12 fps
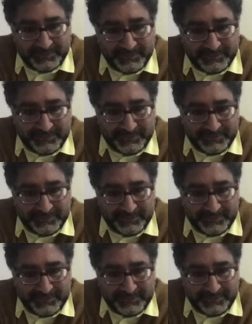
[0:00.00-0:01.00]

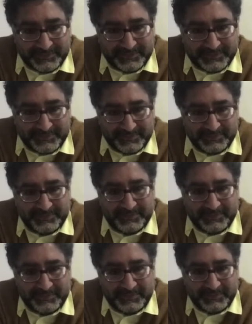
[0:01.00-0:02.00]

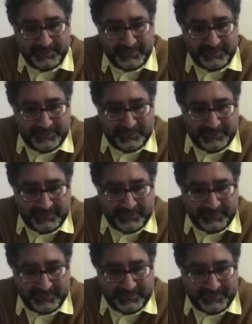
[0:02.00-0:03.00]

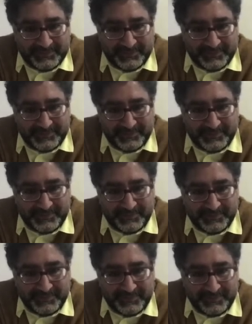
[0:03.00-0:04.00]

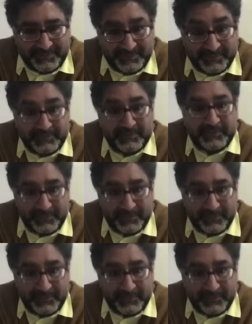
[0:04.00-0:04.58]
The person shown says nothing.